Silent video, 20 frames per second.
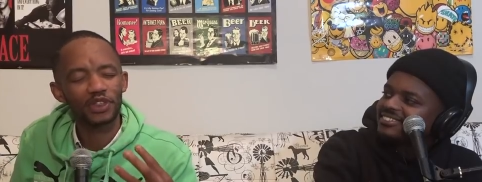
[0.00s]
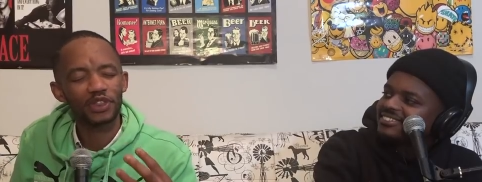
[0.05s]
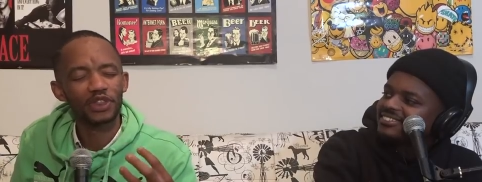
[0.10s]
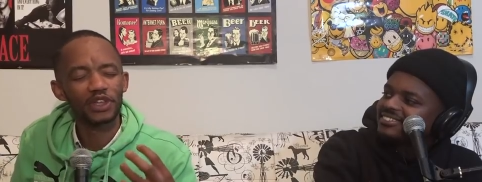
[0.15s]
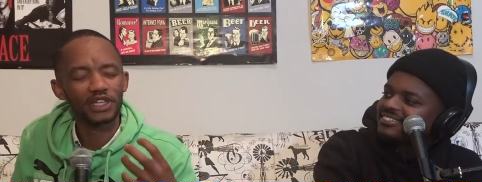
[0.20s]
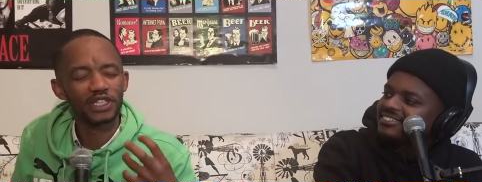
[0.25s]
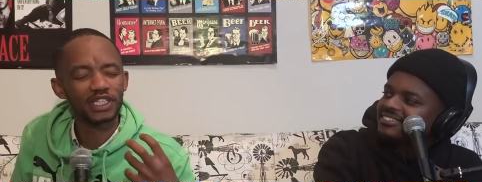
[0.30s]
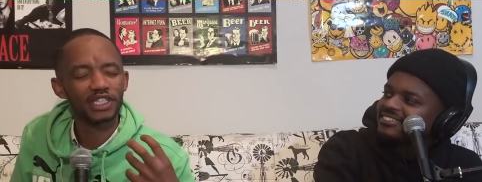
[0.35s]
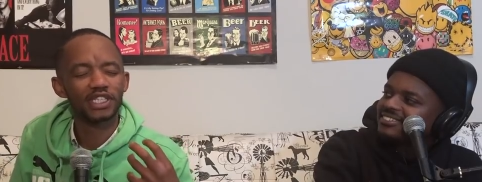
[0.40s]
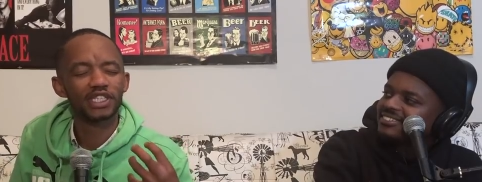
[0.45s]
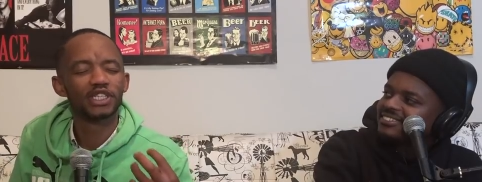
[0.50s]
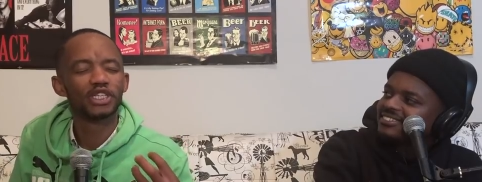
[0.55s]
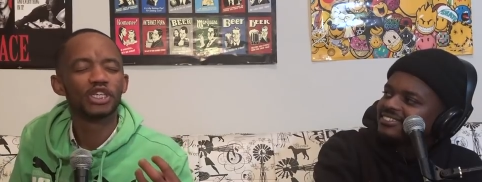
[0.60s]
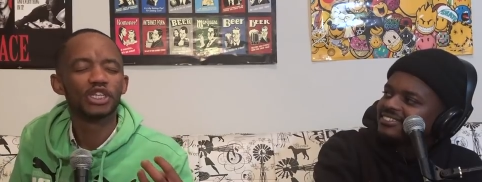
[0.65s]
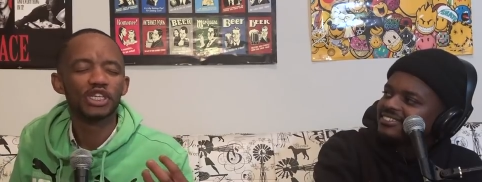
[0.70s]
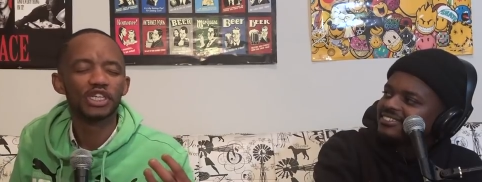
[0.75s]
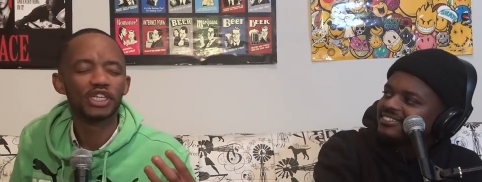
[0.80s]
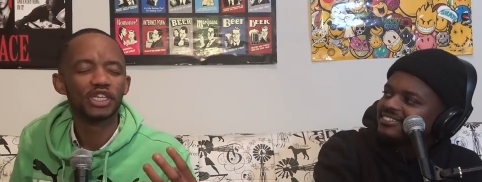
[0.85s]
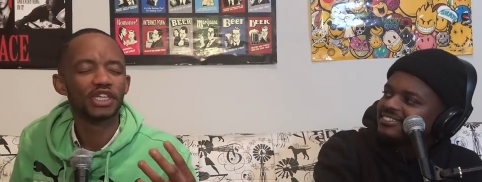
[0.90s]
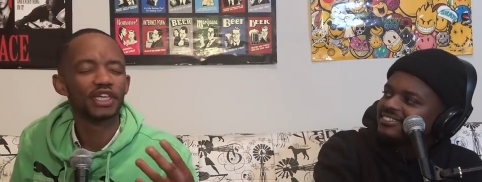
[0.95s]
Speaker 1: the
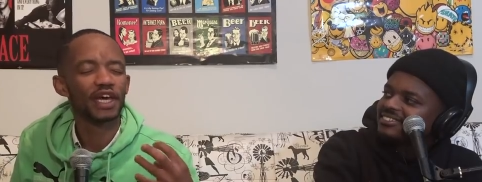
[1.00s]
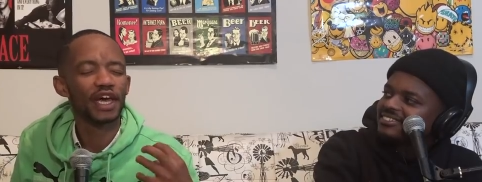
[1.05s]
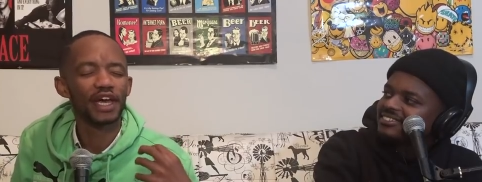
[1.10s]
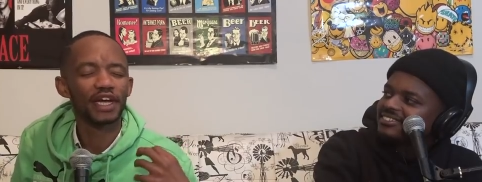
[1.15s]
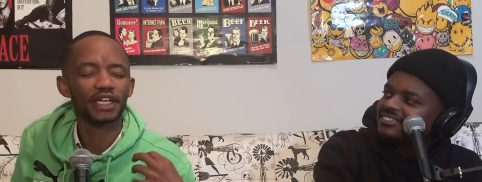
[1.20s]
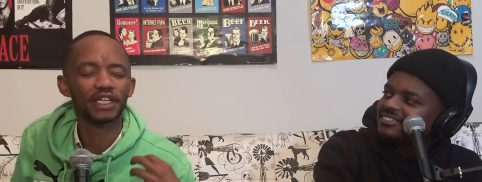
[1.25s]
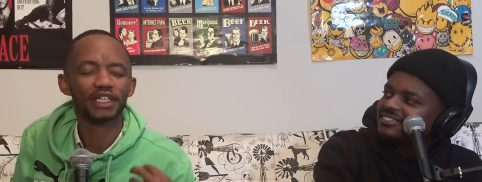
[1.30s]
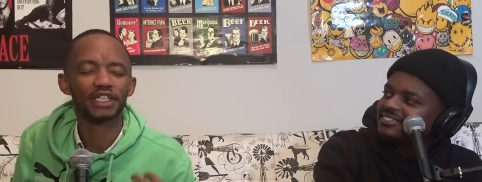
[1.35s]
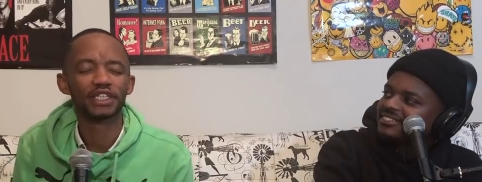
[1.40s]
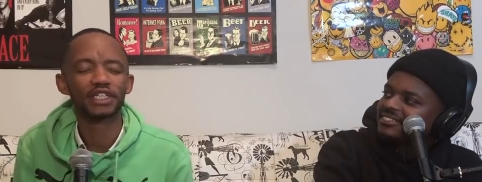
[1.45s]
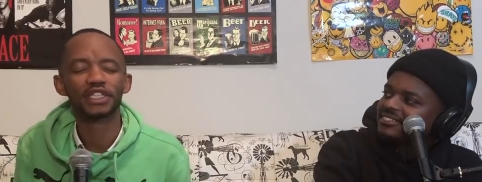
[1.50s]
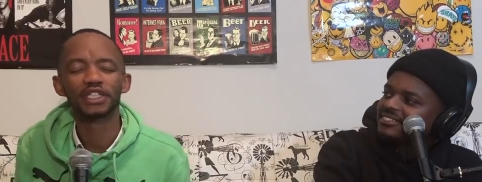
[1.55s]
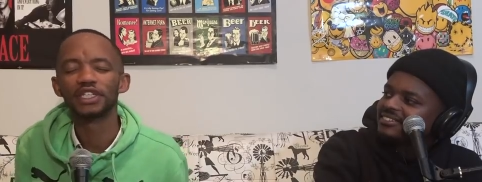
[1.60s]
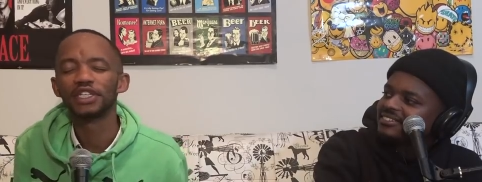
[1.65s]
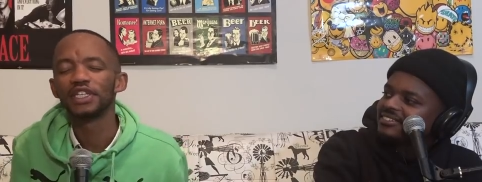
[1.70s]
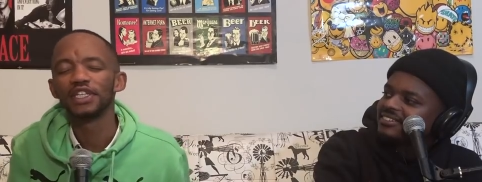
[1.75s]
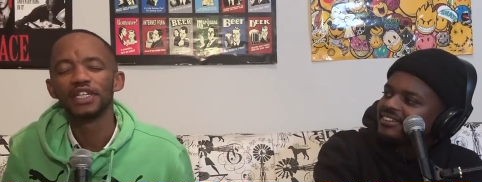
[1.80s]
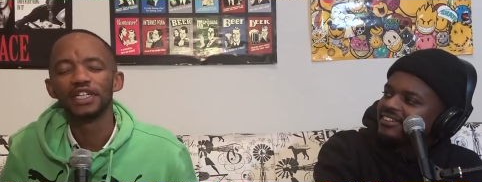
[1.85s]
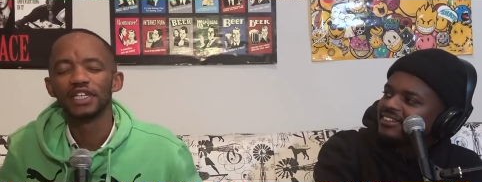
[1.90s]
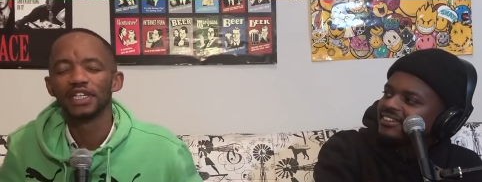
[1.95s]
sea and
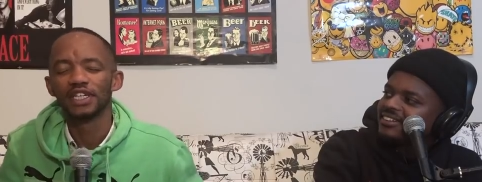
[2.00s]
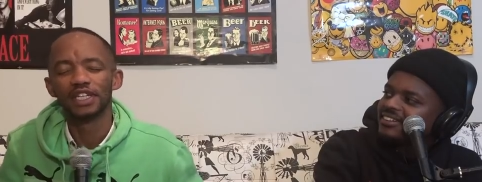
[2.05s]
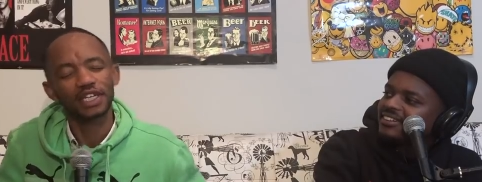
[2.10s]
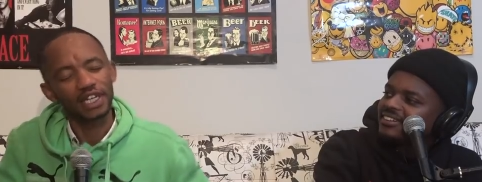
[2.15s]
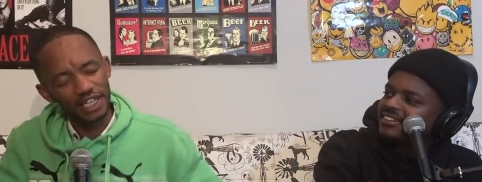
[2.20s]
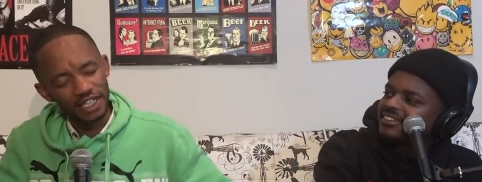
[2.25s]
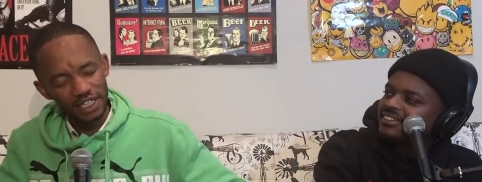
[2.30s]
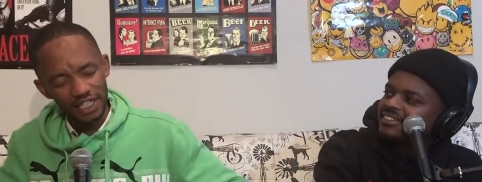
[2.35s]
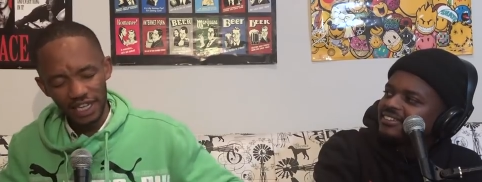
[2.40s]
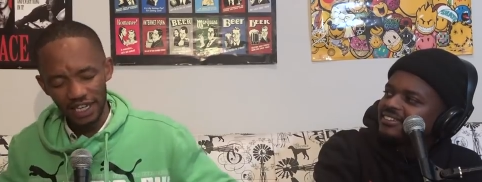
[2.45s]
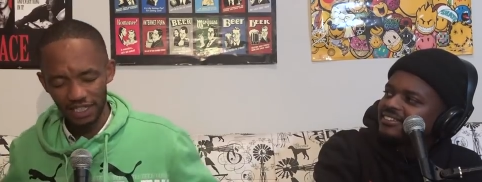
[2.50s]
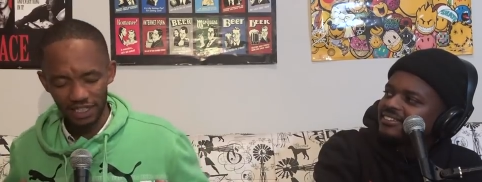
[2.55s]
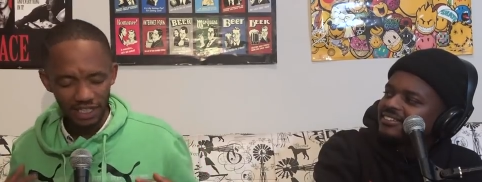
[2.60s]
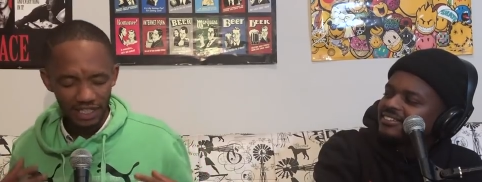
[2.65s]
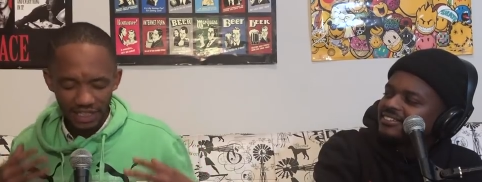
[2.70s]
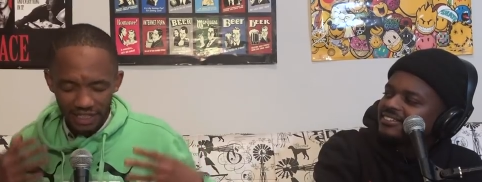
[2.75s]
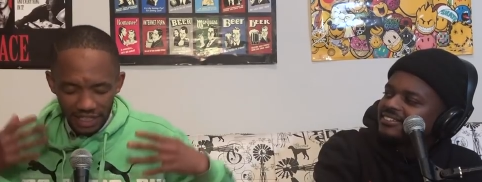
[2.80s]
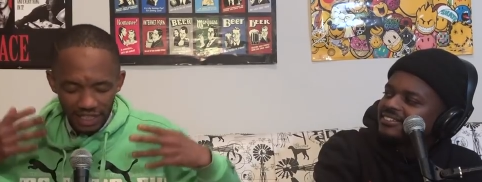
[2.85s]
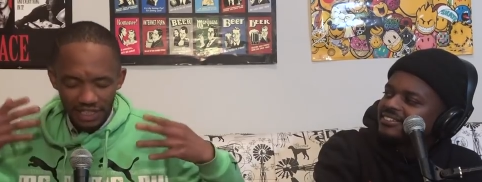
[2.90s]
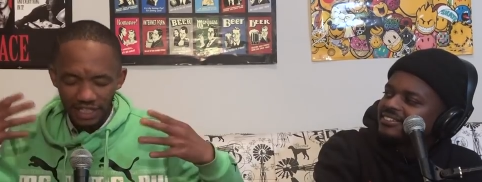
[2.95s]
and that,
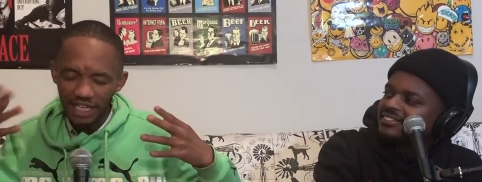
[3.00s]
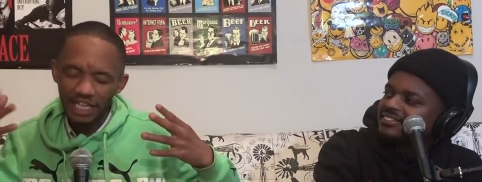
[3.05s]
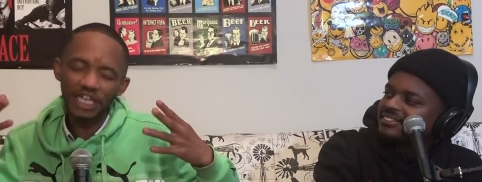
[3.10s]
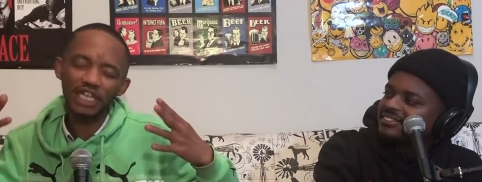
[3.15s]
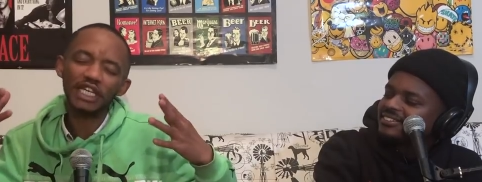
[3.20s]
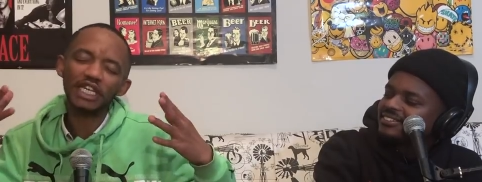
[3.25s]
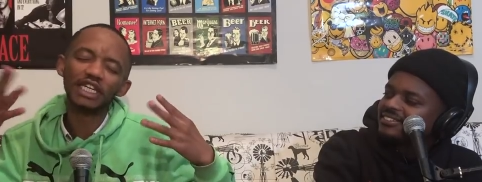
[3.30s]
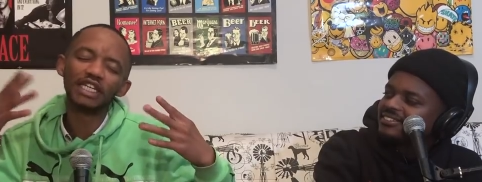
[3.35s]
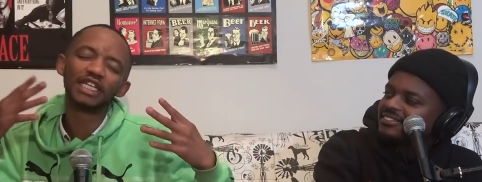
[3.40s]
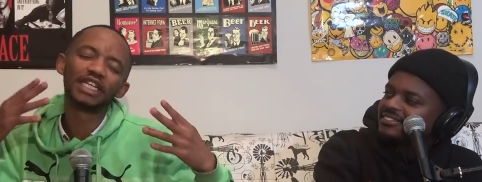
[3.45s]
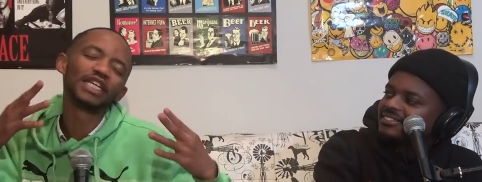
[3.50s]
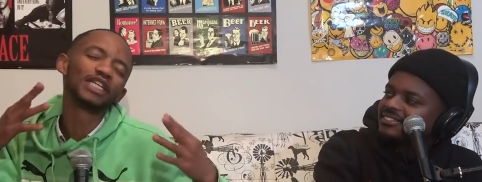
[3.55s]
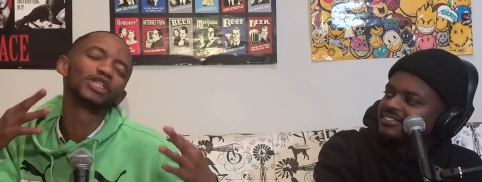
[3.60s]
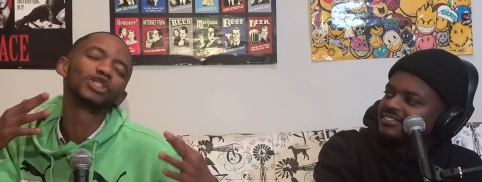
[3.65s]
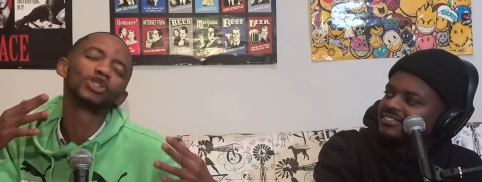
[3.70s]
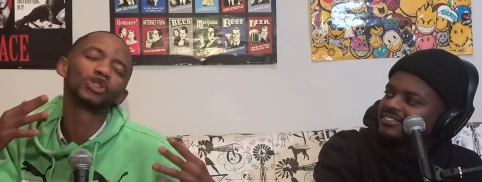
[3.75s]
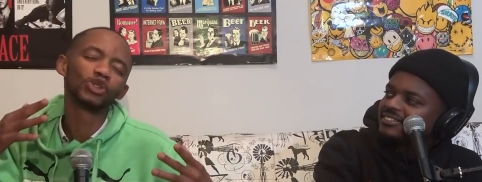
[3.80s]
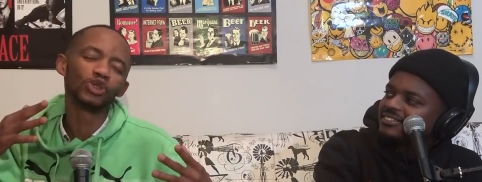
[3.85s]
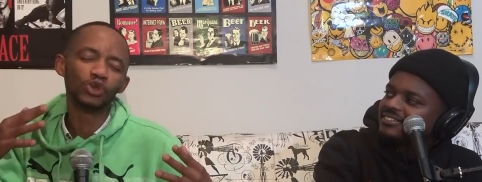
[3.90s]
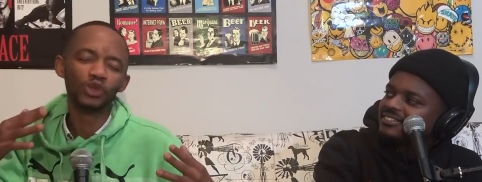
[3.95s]
the the heat
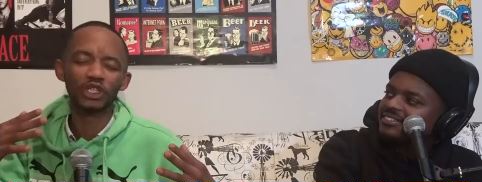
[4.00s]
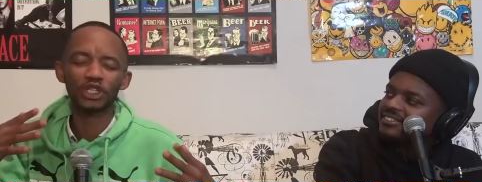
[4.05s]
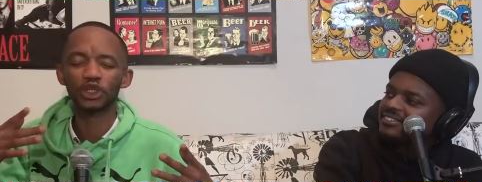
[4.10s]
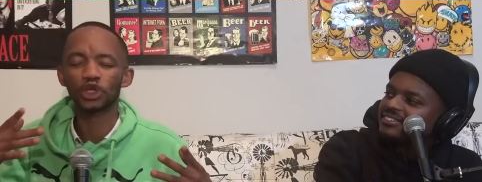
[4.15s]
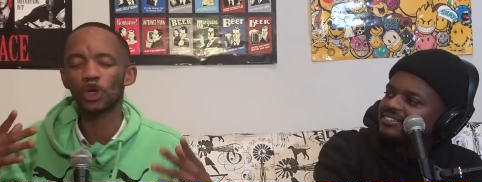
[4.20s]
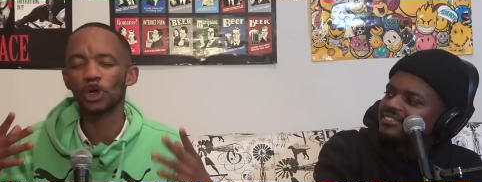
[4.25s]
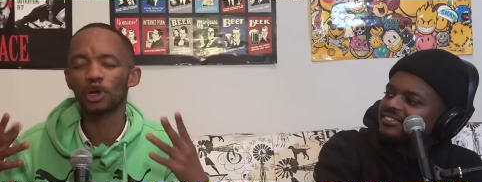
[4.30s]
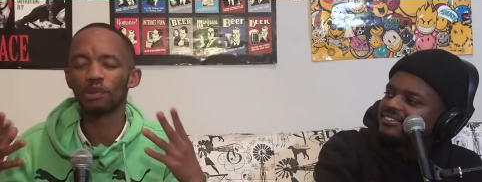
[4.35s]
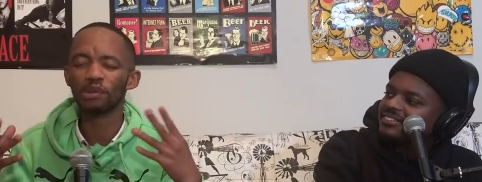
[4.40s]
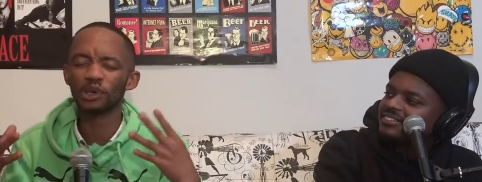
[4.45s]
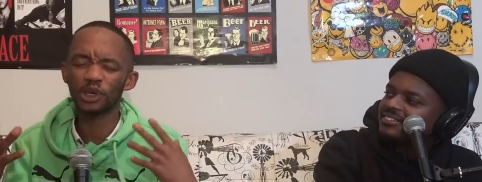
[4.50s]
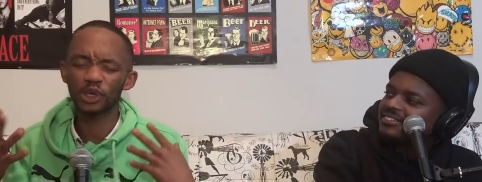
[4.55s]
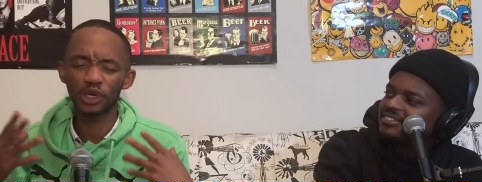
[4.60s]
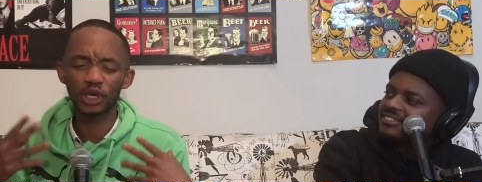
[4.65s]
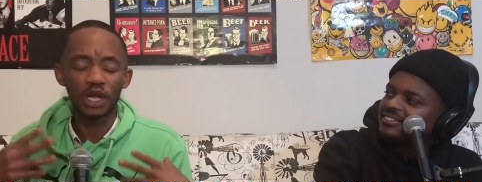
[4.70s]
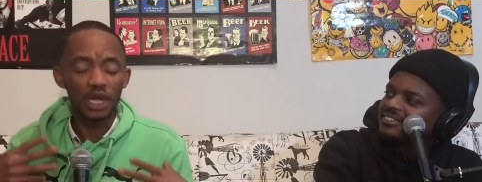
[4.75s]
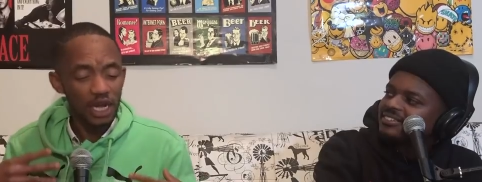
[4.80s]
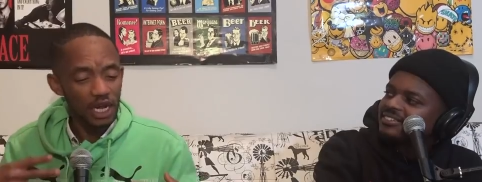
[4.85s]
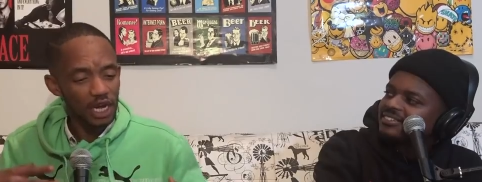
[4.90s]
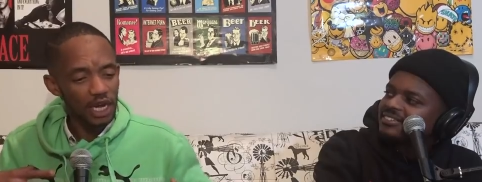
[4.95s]
hits you in Durban
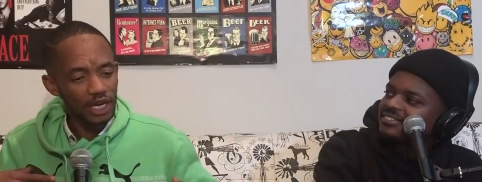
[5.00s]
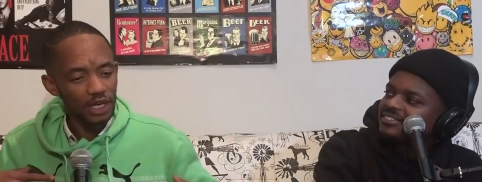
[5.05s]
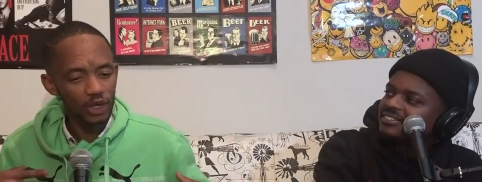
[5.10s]
mm.